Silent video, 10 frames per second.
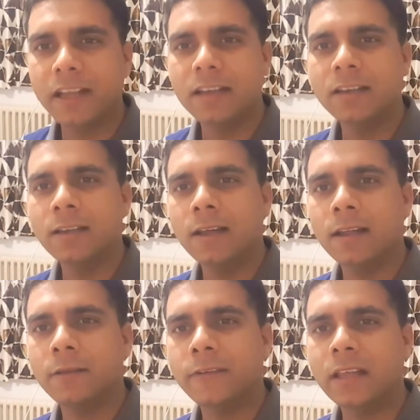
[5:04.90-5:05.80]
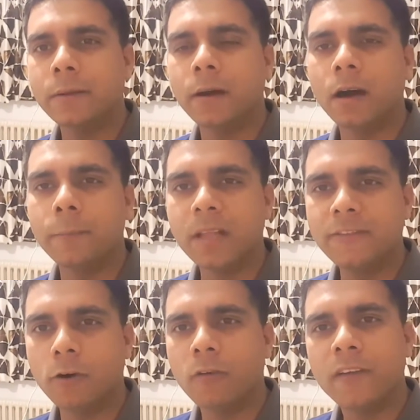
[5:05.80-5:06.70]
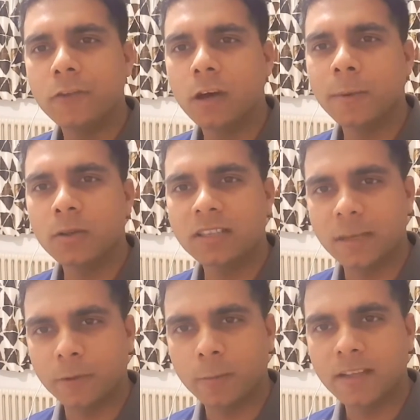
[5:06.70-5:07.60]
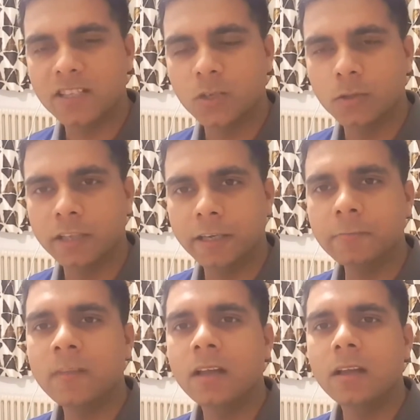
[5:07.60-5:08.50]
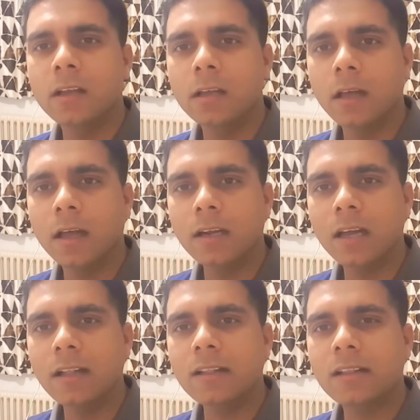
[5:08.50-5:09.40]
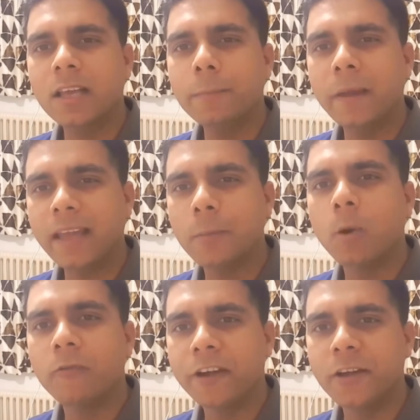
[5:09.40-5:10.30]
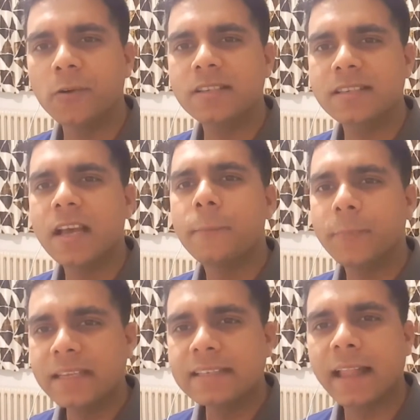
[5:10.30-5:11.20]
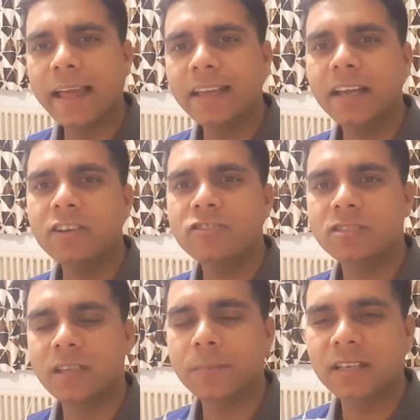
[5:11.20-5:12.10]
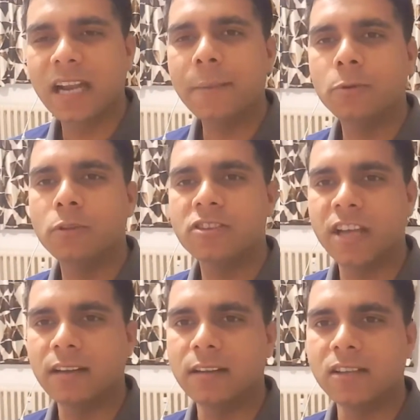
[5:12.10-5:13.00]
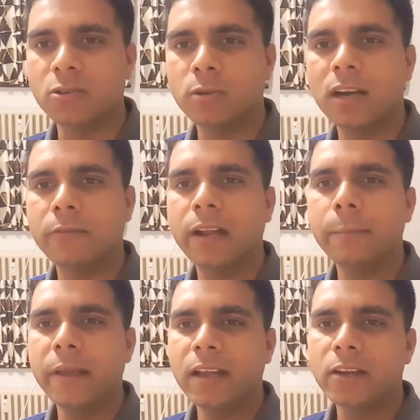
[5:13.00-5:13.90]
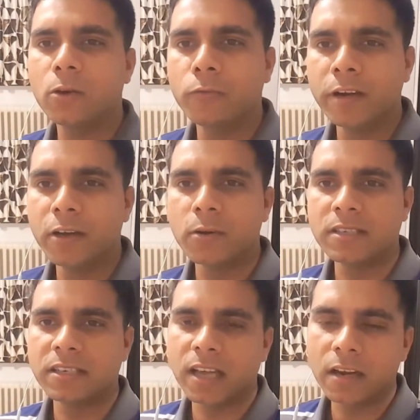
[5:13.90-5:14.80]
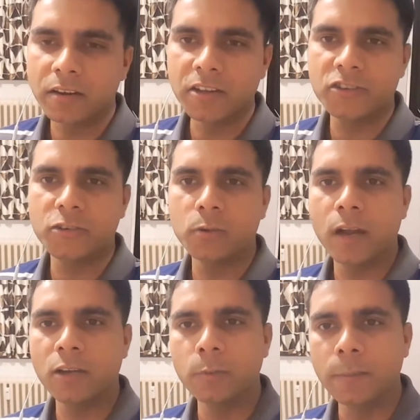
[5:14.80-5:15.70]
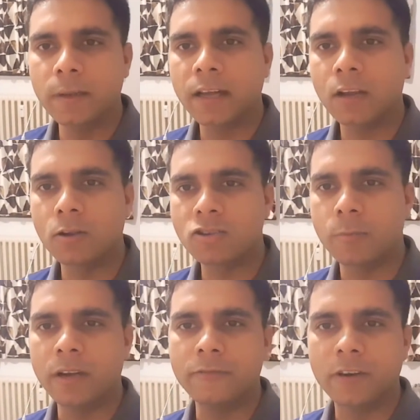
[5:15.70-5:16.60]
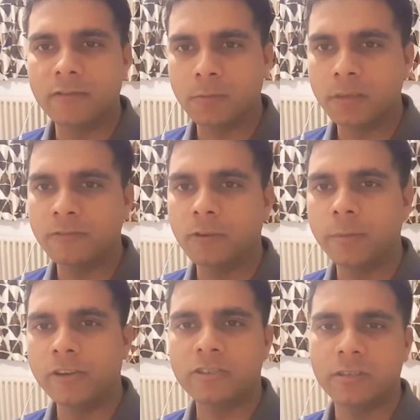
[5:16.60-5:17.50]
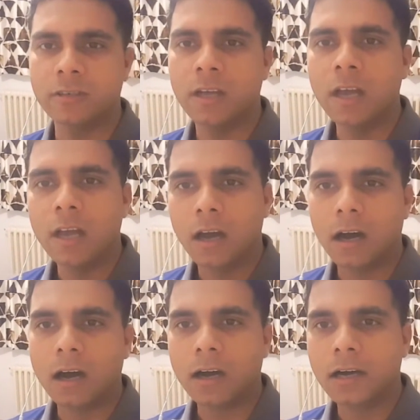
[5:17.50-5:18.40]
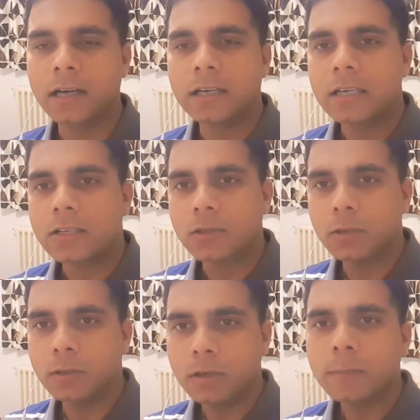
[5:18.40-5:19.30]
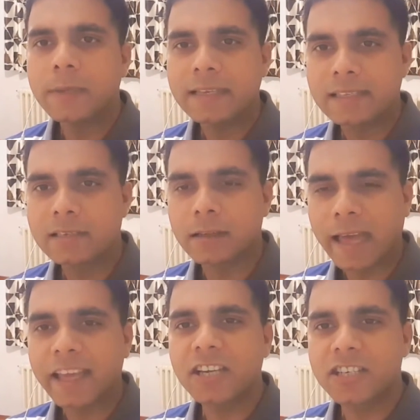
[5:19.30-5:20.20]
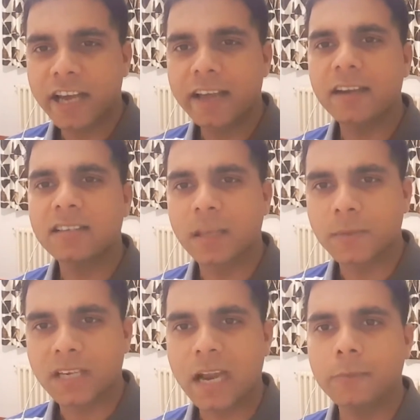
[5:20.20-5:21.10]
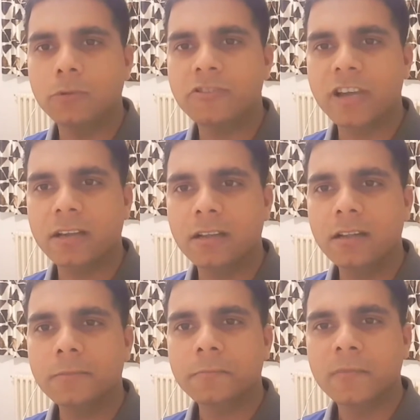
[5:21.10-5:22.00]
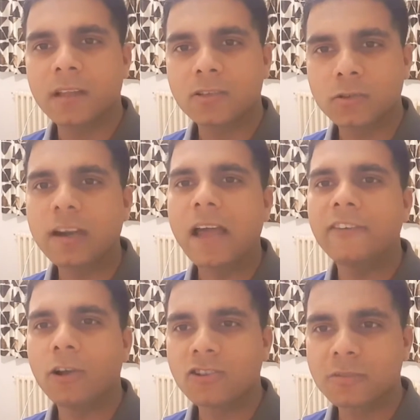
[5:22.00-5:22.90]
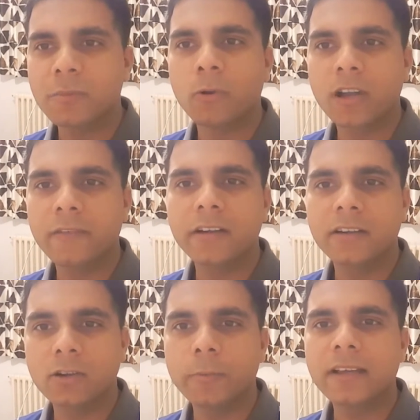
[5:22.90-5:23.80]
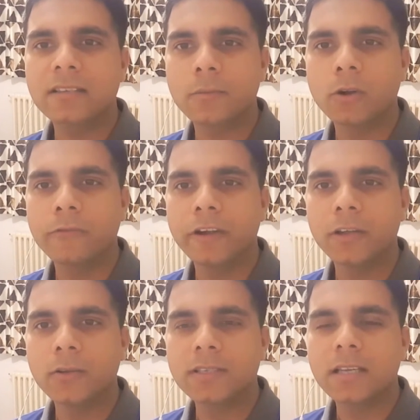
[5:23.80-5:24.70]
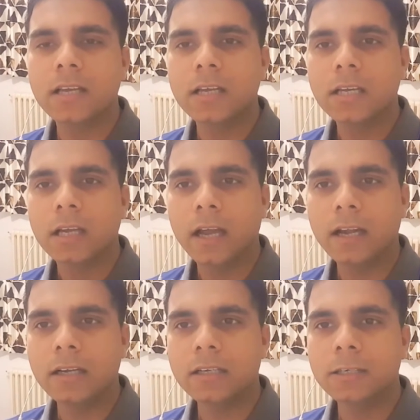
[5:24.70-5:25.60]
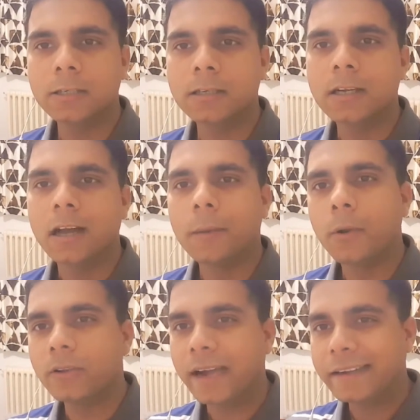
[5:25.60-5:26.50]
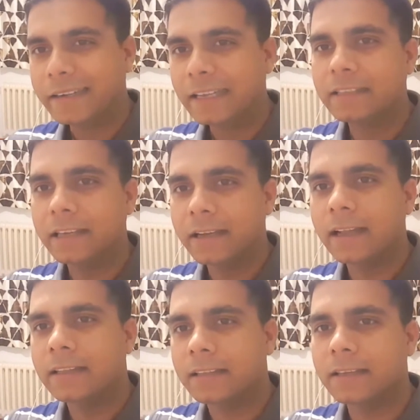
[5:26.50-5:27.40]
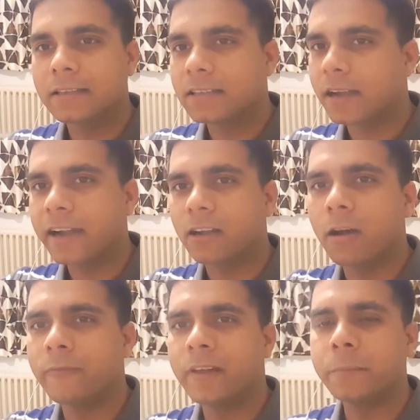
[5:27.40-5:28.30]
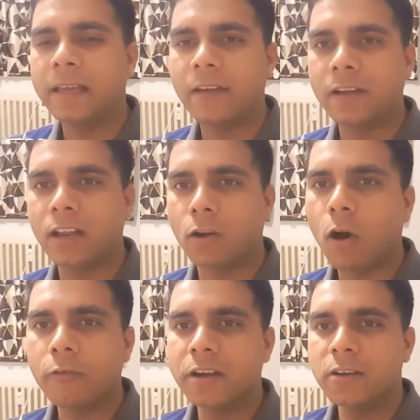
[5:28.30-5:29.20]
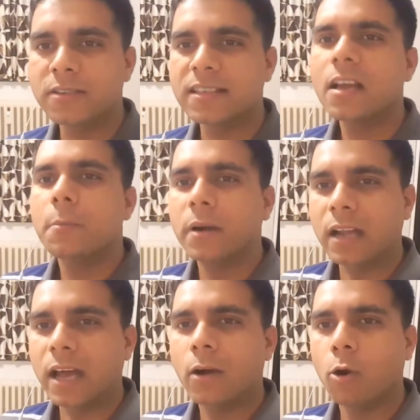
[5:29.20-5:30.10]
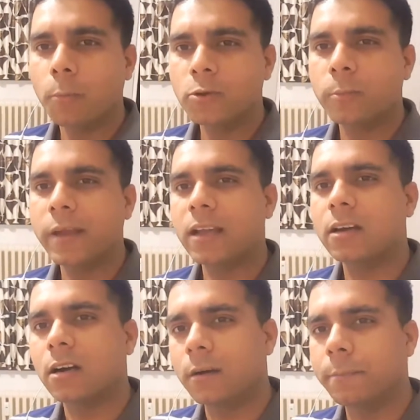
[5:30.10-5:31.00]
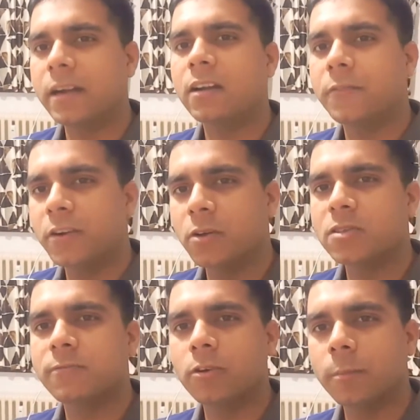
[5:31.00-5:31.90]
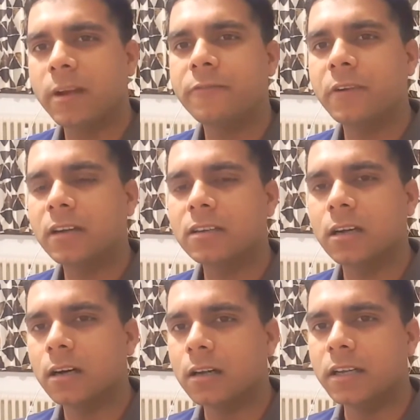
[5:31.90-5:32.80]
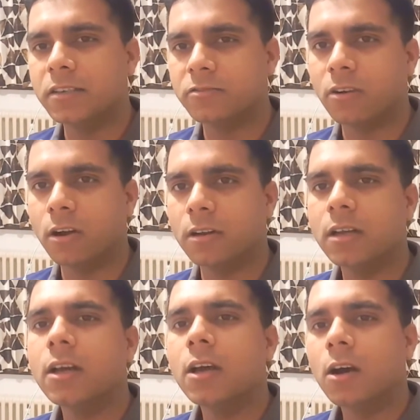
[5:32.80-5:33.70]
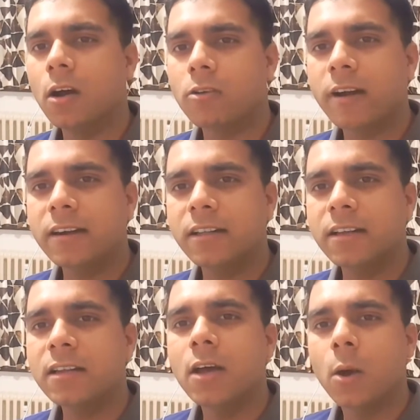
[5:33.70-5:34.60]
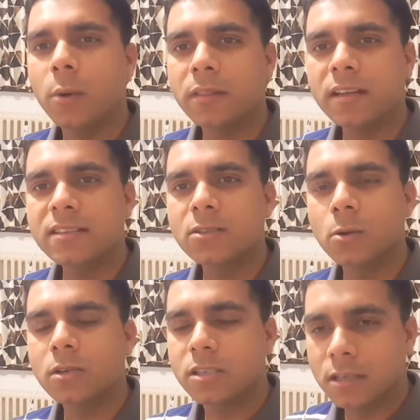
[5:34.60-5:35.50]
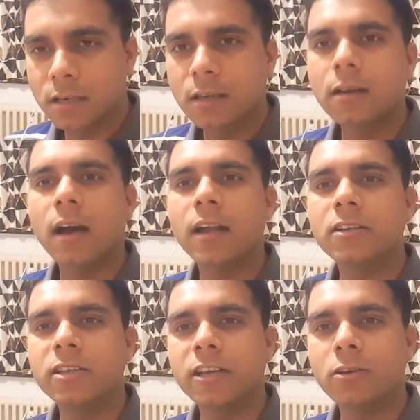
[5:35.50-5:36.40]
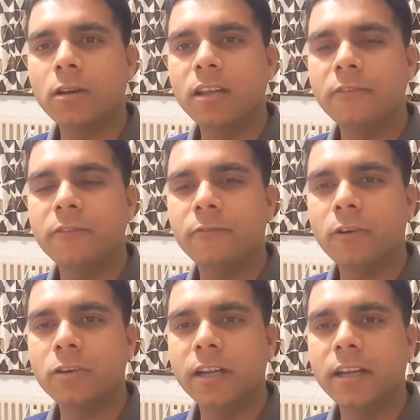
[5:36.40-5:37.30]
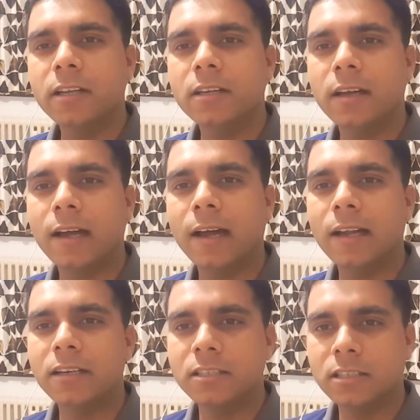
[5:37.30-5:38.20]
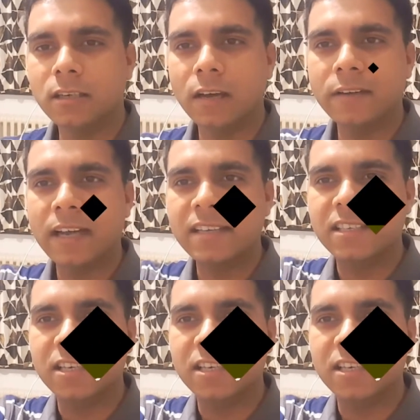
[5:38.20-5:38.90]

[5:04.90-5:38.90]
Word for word: taken a very brief overview about this approbation thing, and I'll keep making more videos. Please like and subscribe to the channel so that when I make new videos, it can reach you and you people can also benefit from the information. So please like, share and subscribe to the channel so that I will also be motivated to make some good videos. And about the editing thing and the thing, right now I'm making very raw videos, but I hope to make better videos for your benefit later on. Alright then, with this note, I take your leave for today and have a nice